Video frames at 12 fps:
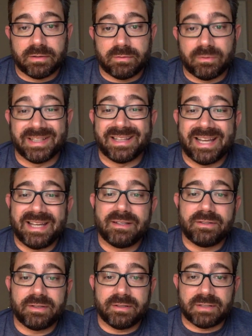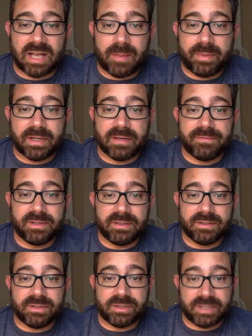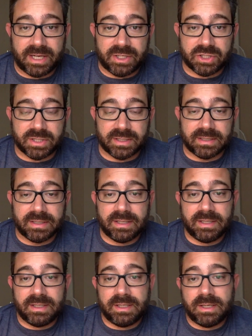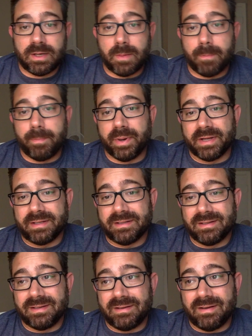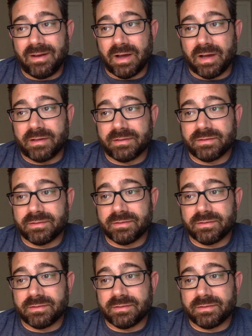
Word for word: related to the topic of the dissertation, but not